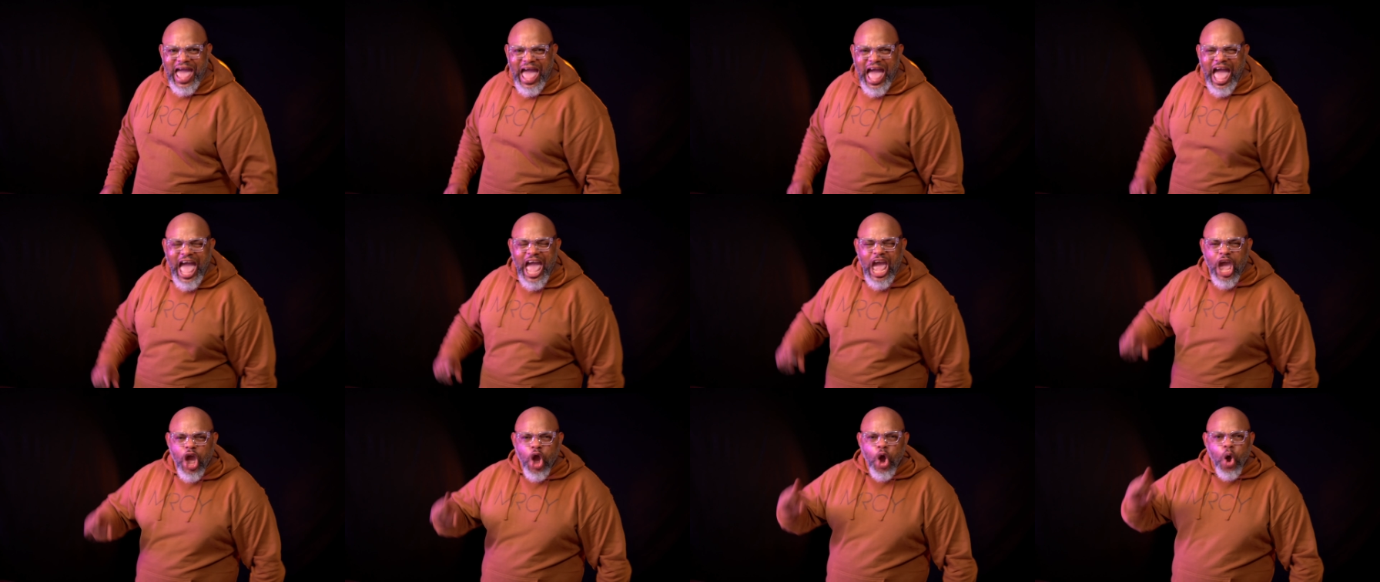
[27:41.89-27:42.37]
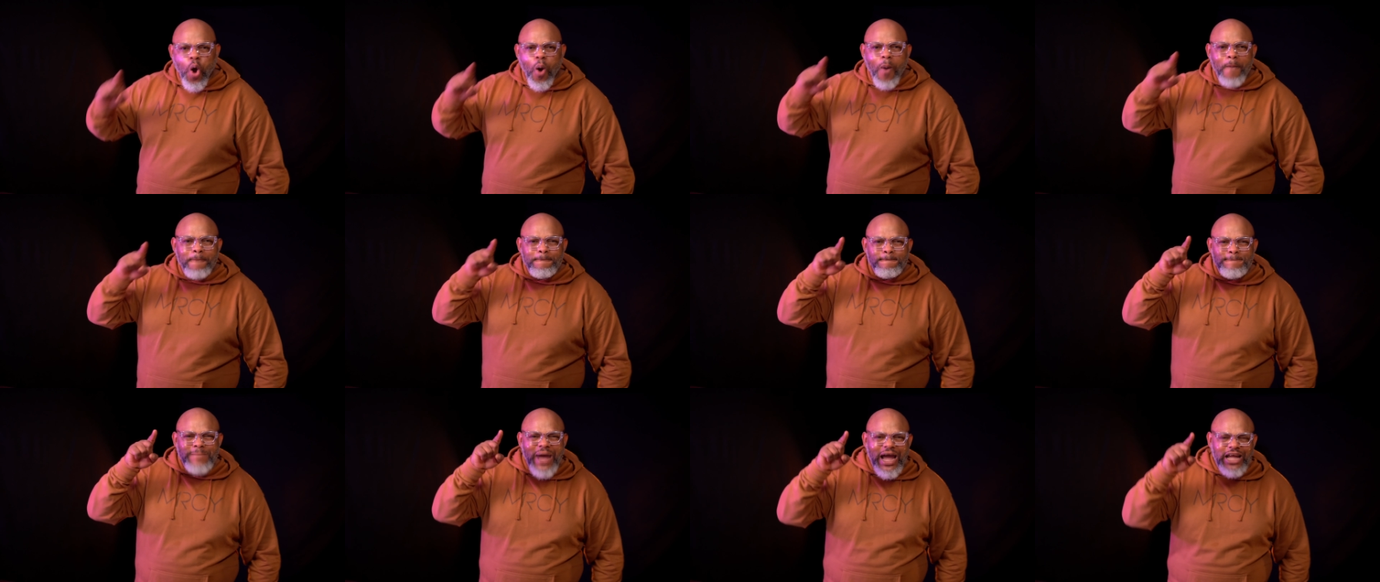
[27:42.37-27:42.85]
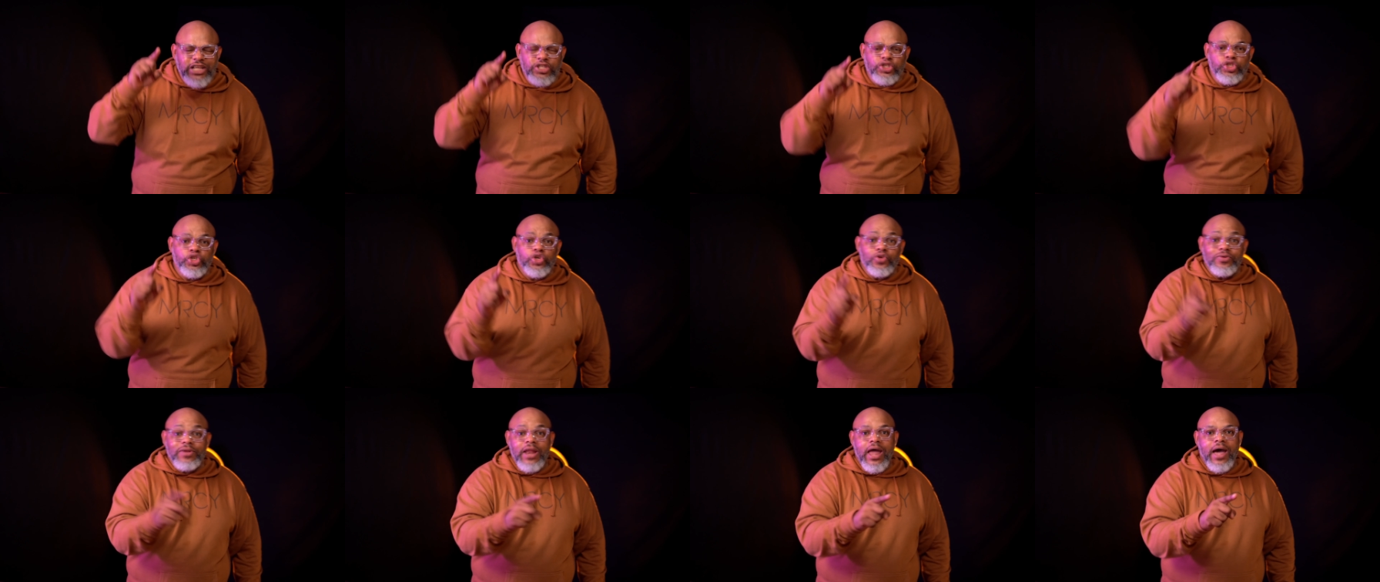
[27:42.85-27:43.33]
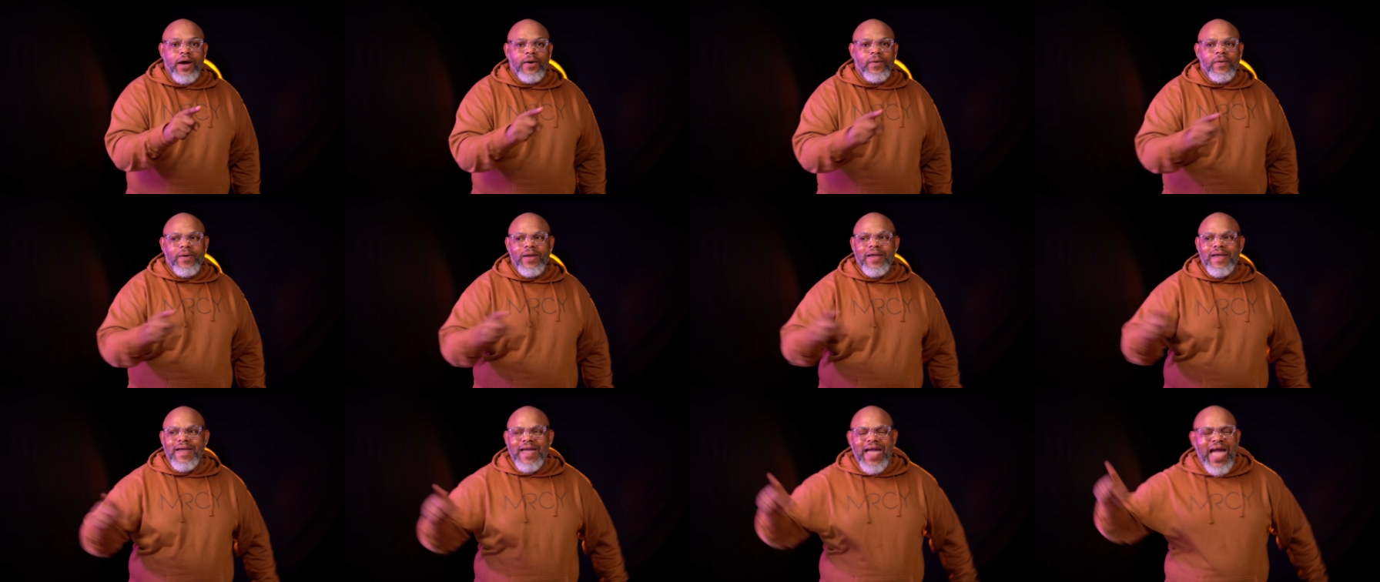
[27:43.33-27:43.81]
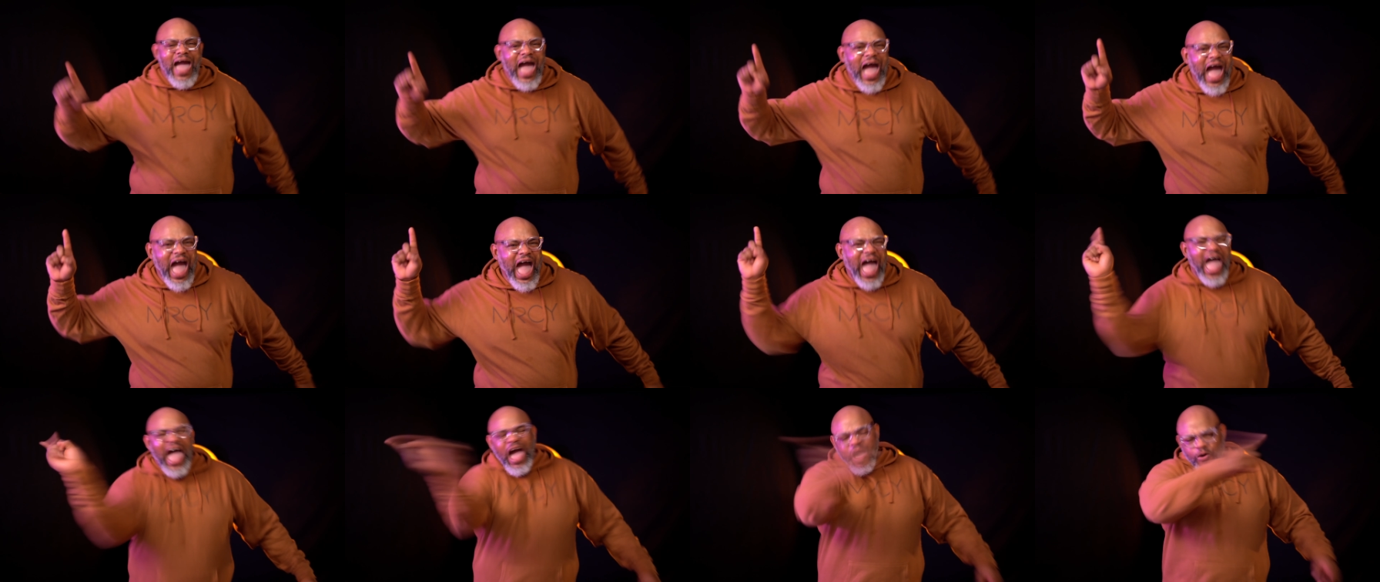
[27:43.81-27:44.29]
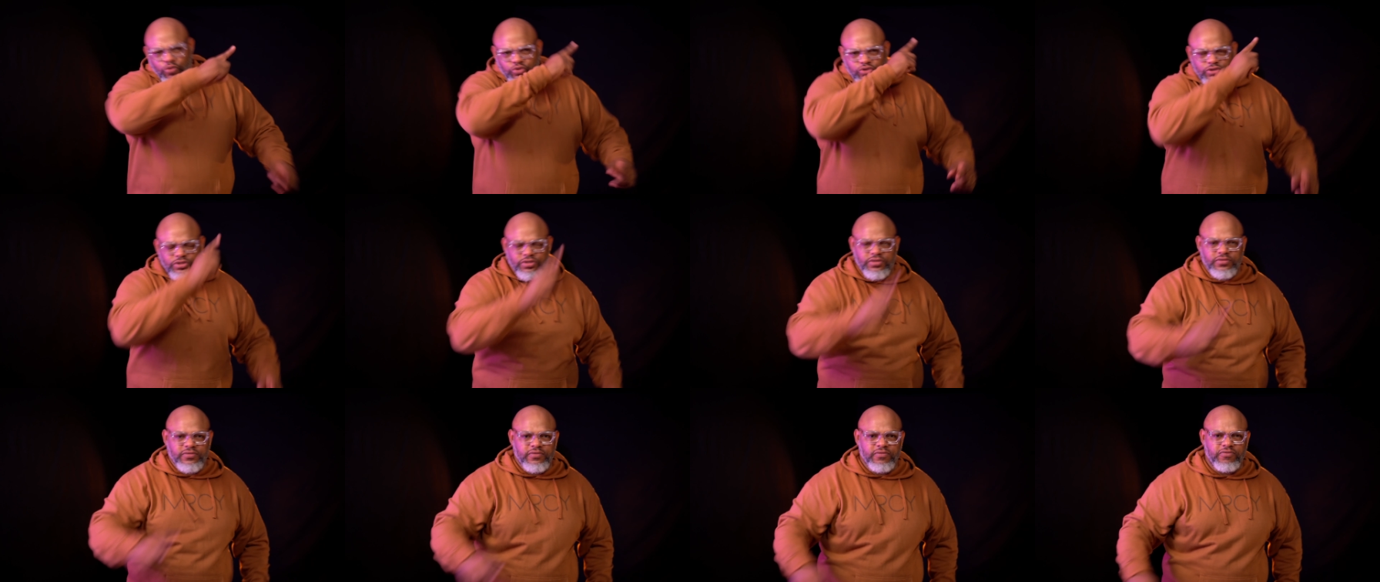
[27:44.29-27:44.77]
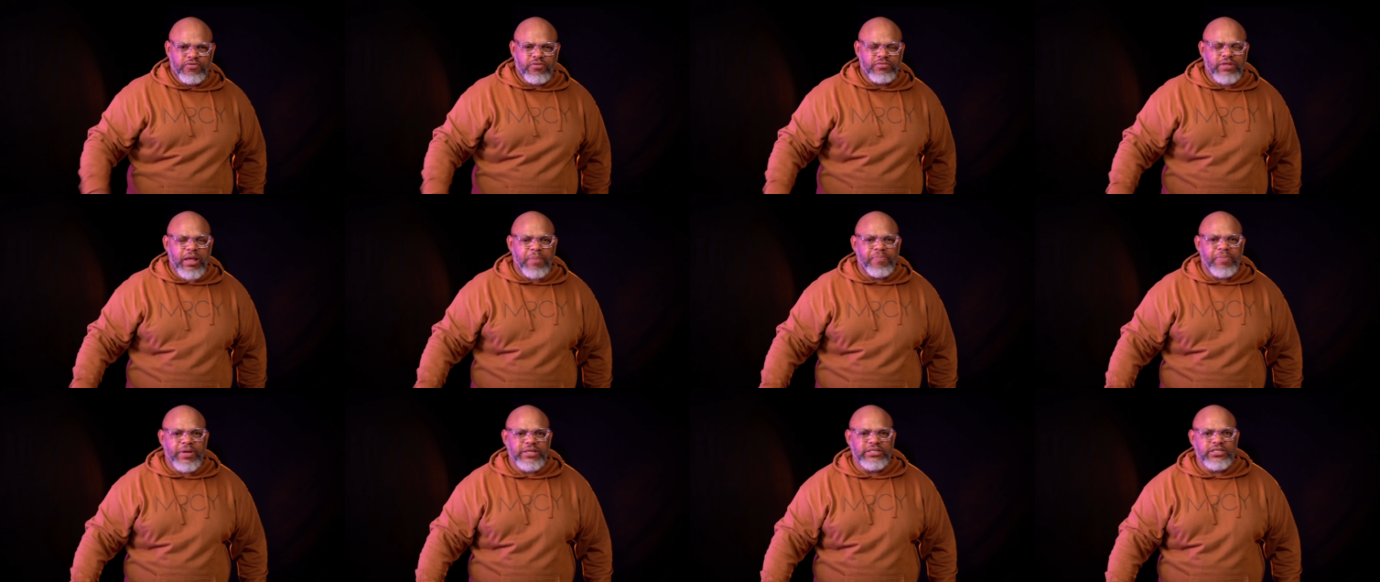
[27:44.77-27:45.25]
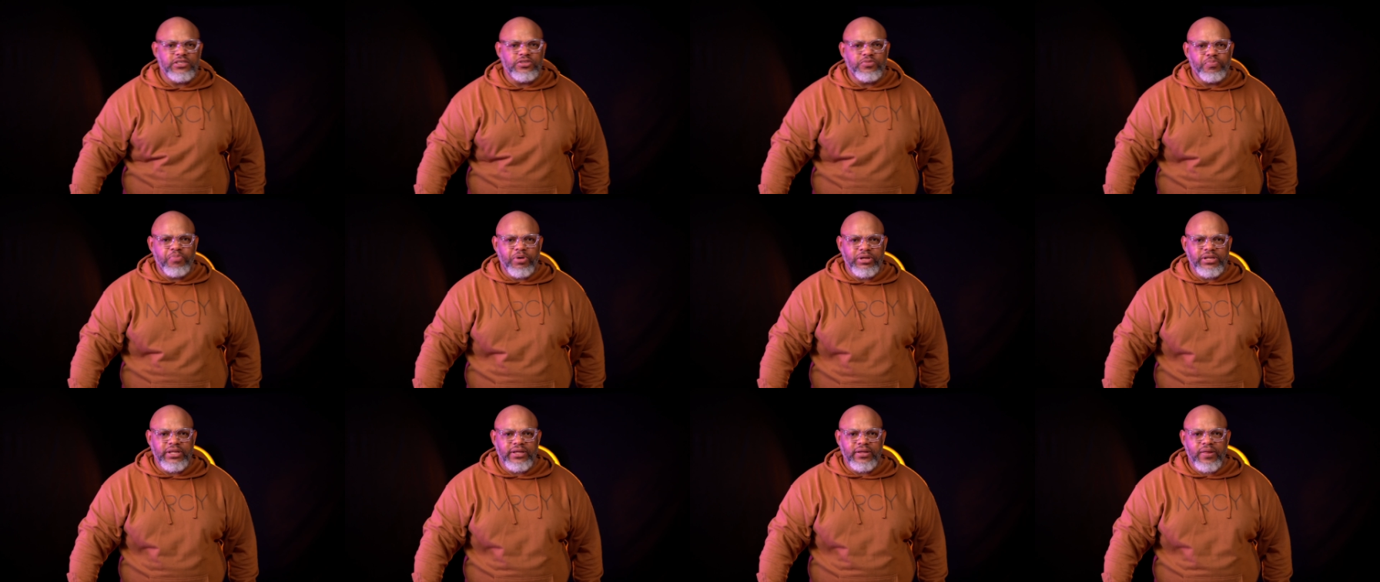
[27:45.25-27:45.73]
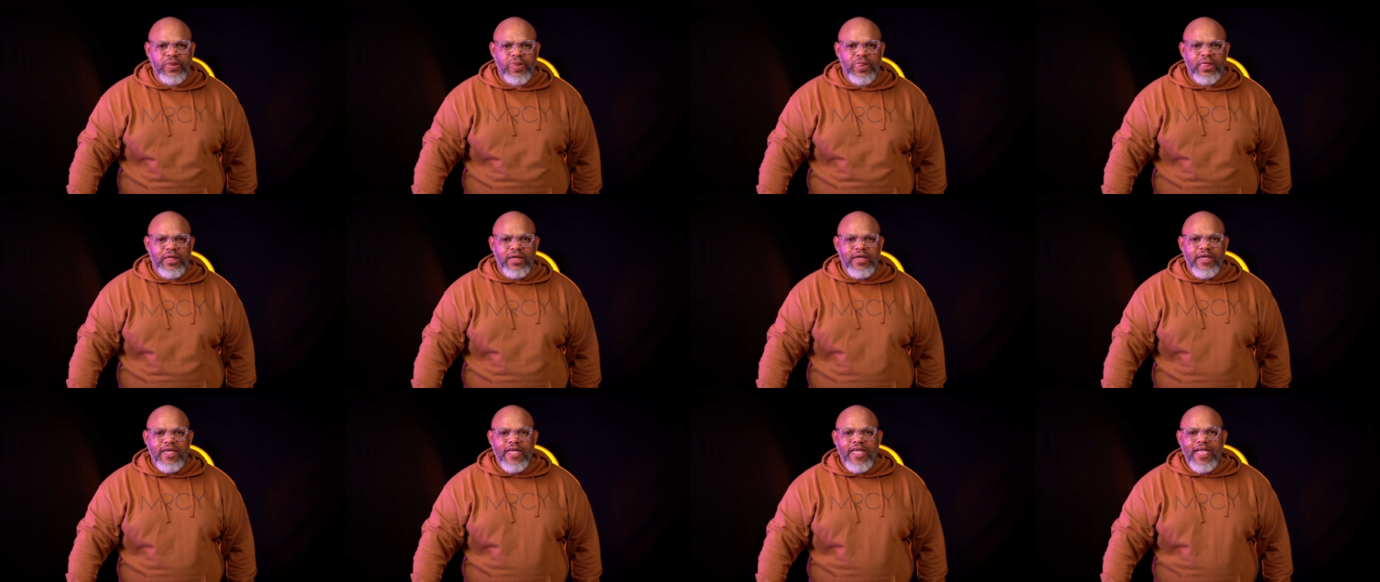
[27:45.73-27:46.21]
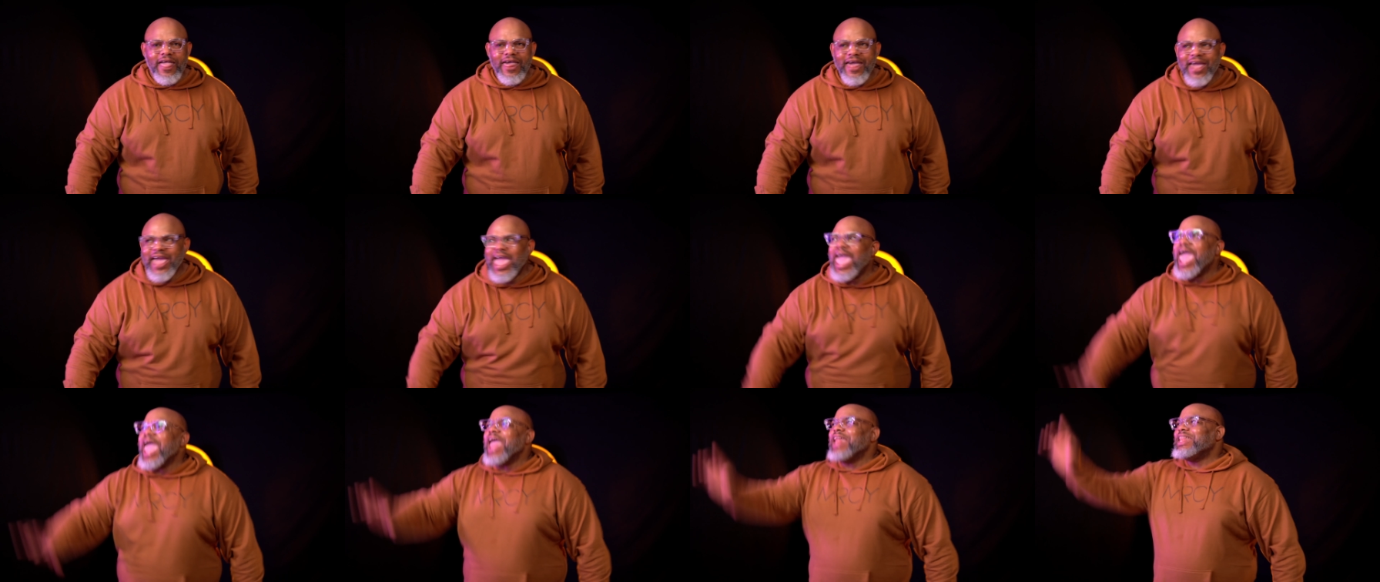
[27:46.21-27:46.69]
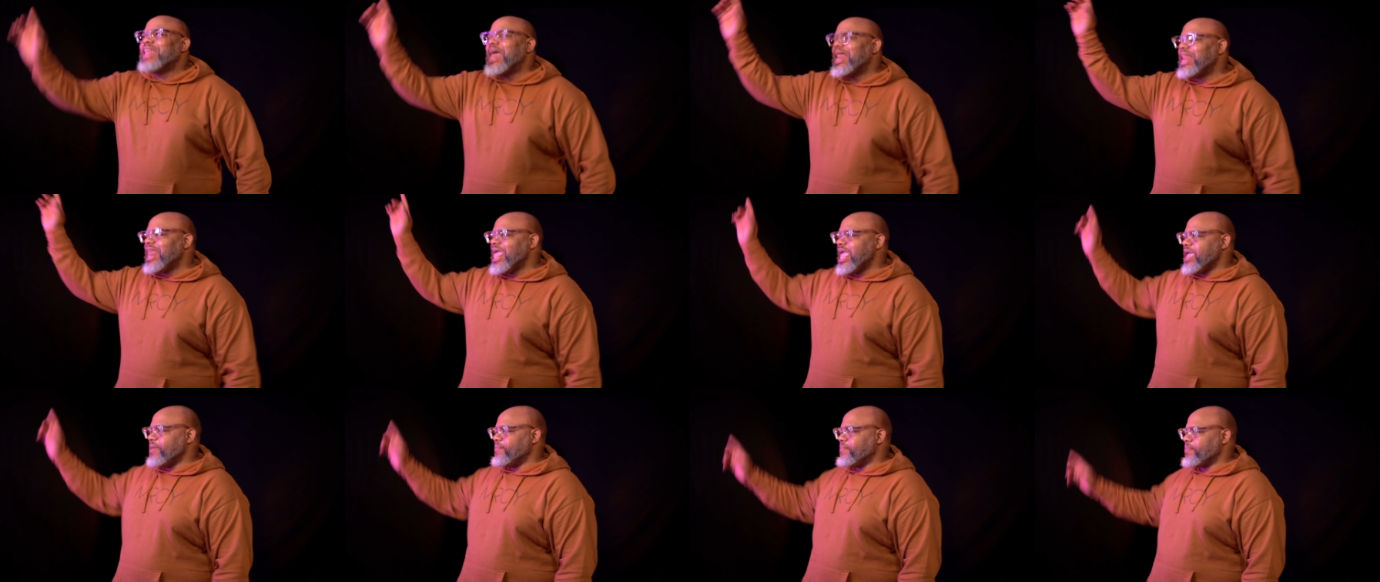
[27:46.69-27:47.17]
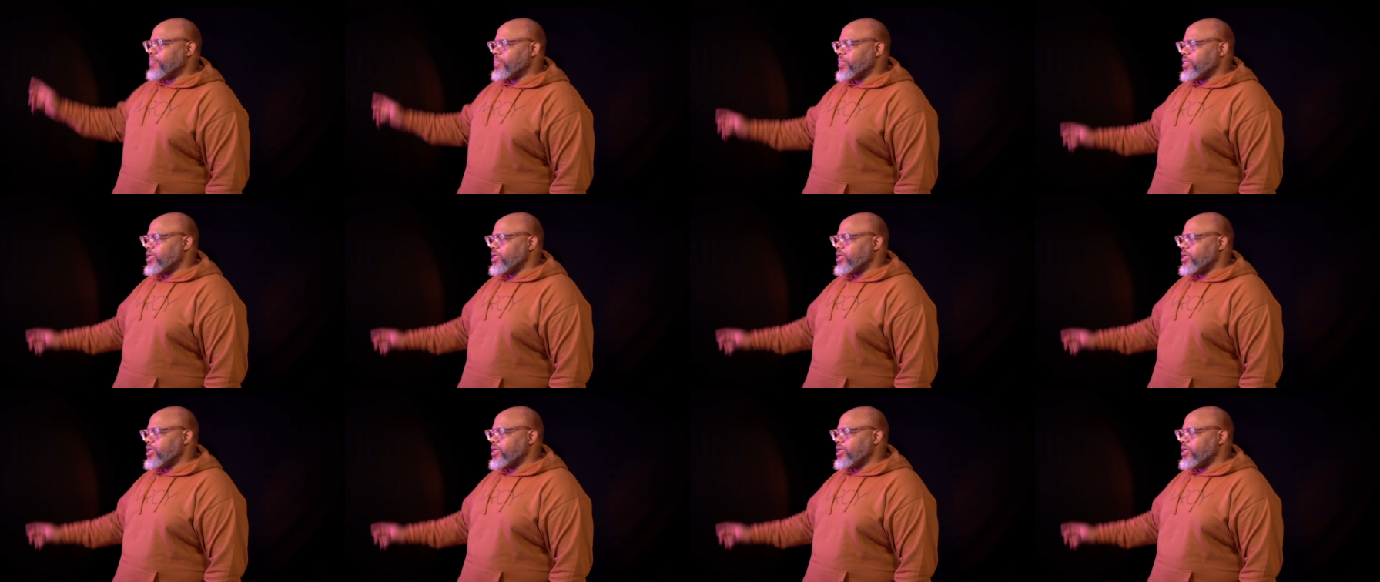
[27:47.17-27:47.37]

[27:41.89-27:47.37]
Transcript: and command you now out from that person's body. In the name